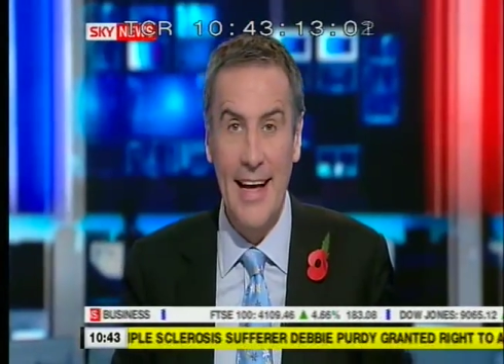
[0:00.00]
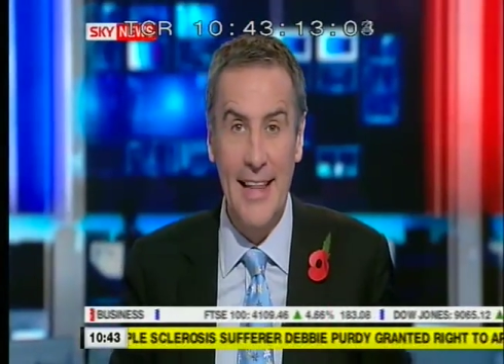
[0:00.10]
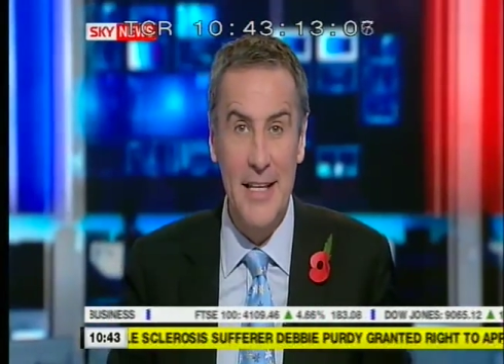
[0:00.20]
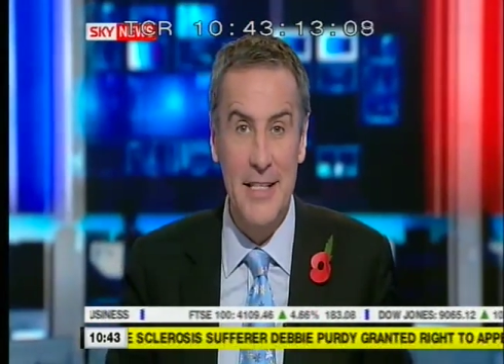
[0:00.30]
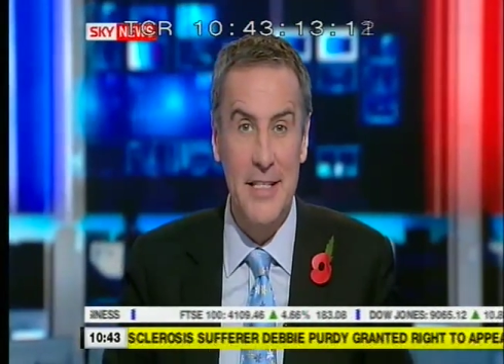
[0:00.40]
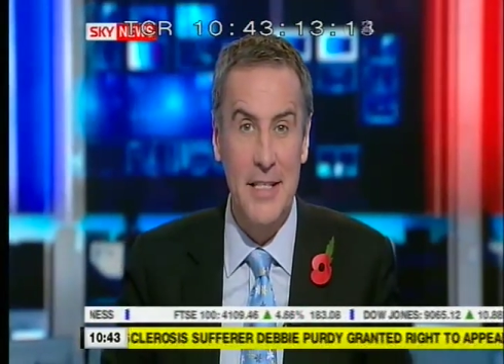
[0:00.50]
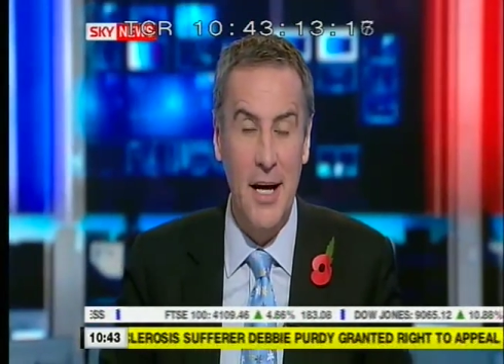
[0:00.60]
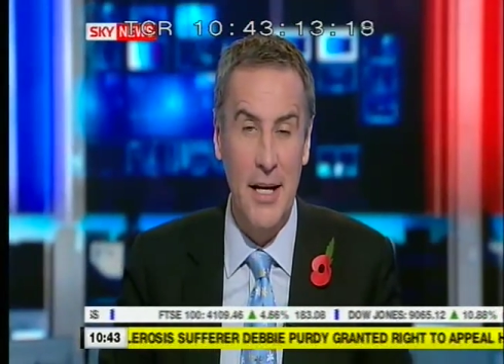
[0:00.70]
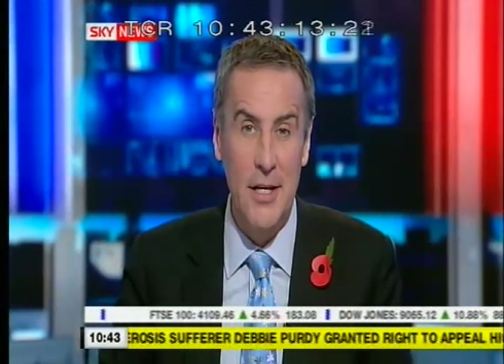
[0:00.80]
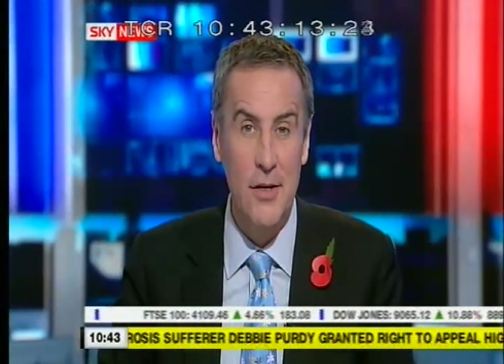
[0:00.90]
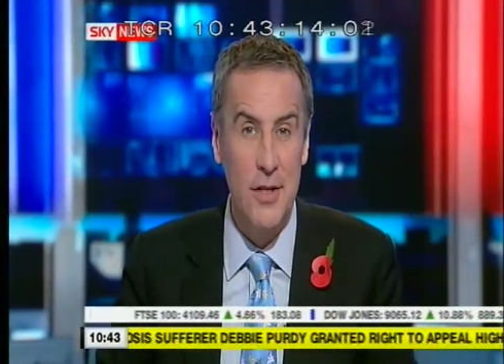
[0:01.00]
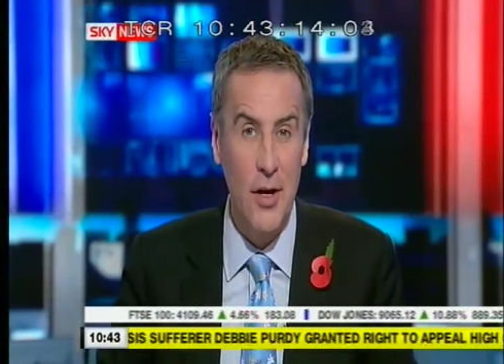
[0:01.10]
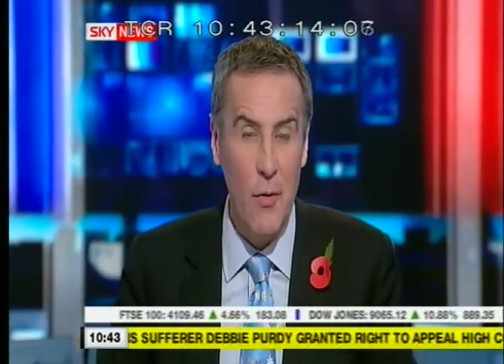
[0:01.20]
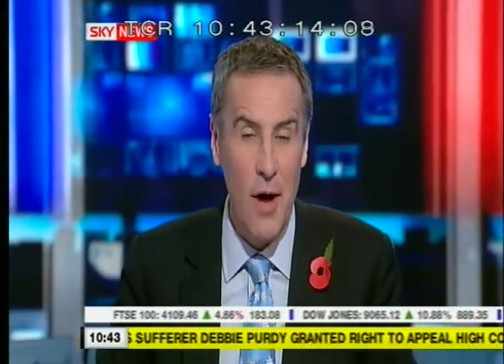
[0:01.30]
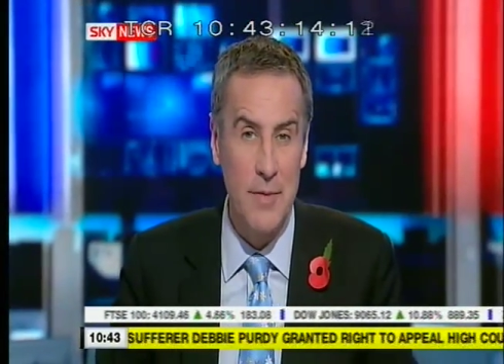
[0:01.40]
And this is Sky News
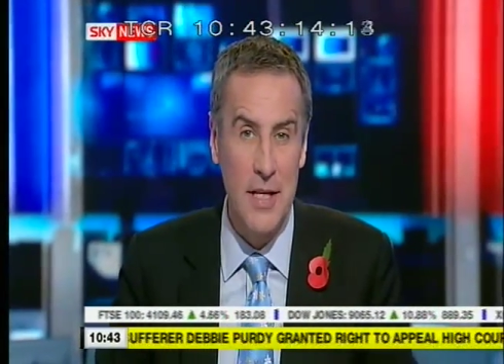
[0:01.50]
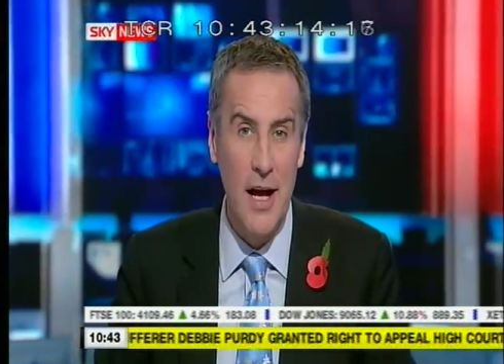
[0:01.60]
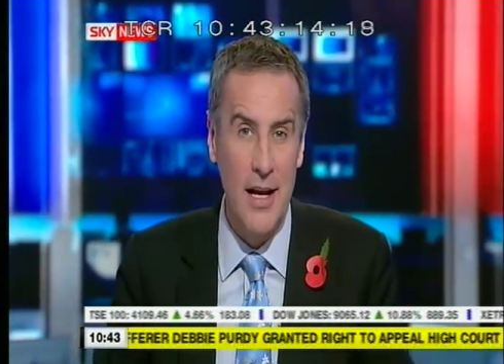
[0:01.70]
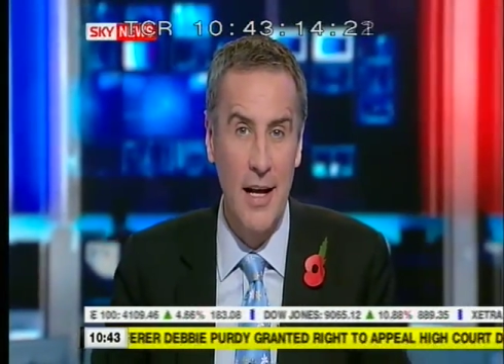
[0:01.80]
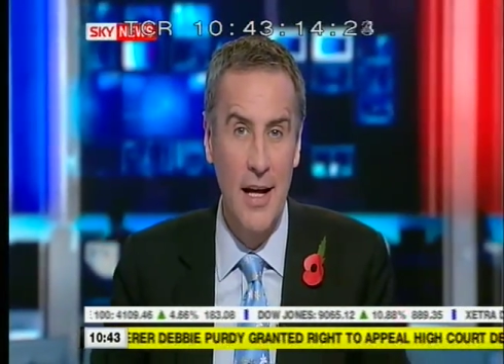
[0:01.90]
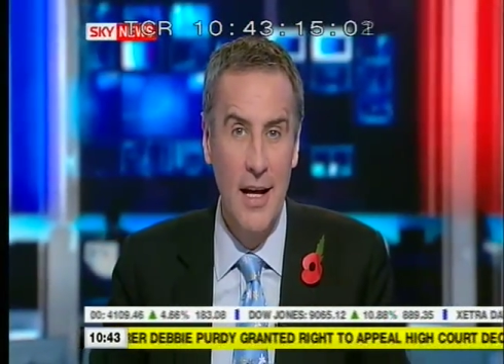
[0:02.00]
on our website,